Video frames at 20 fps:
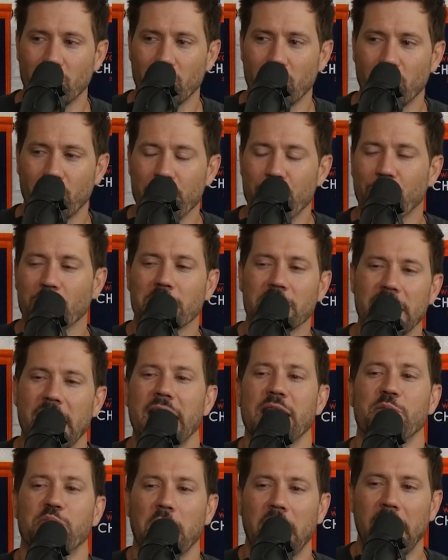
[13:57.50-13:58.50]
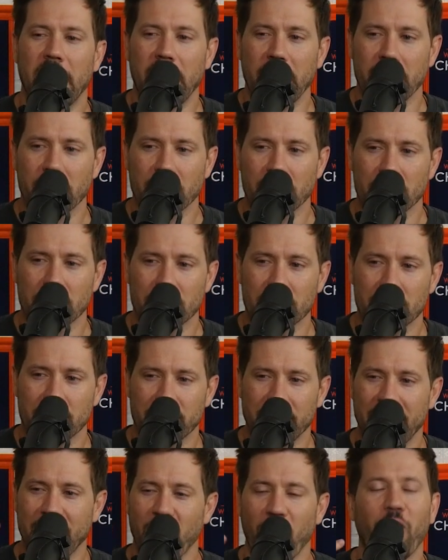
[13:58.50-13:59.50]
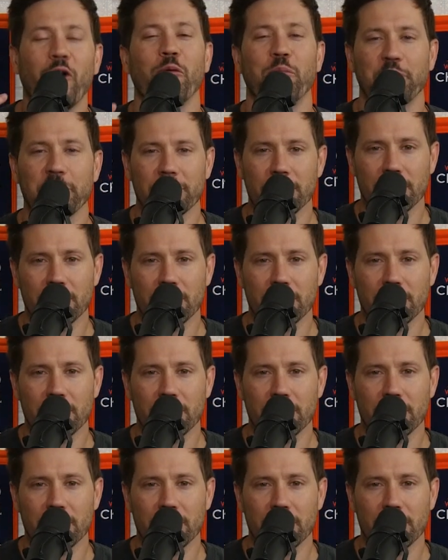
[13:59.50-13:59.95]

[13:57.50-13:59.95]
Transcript: we were led by that hope